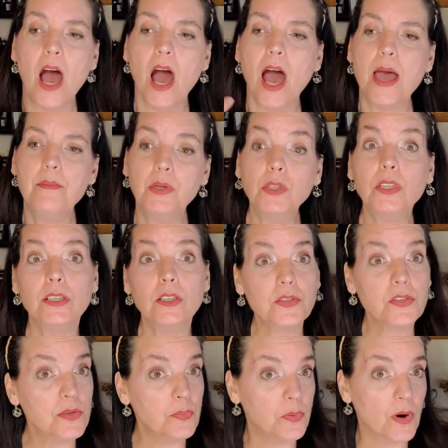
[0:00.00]
I'm a little
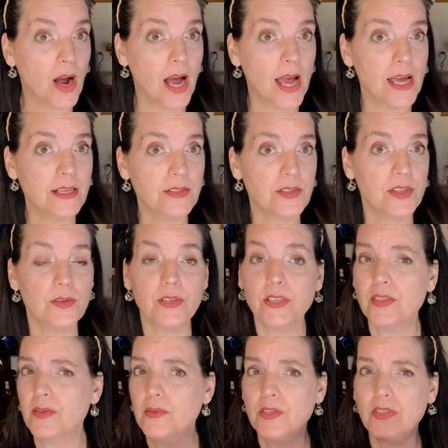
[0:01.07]
surprised there
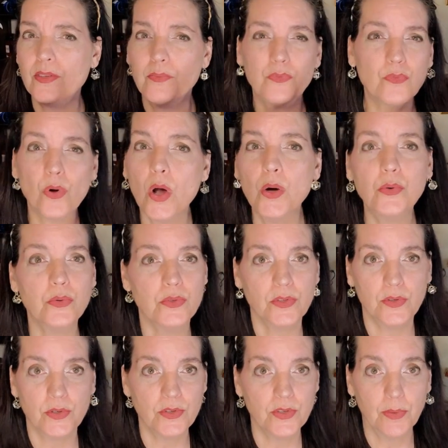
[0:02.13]
isn't some
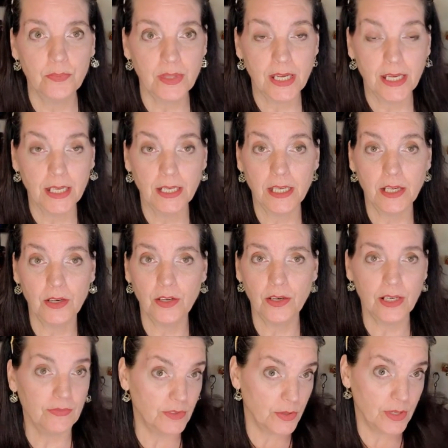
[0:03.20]
rose or something in here.
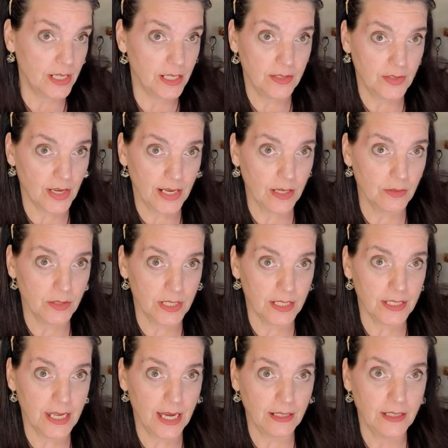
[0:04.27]
If there is, I don't
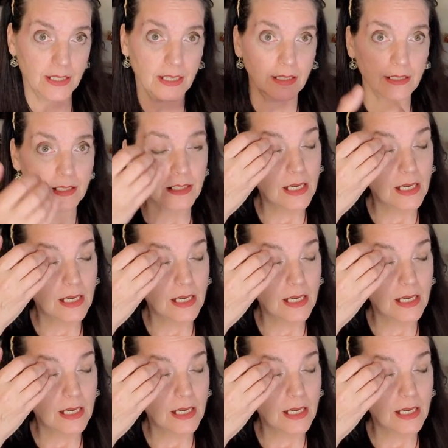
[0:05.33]
detect it.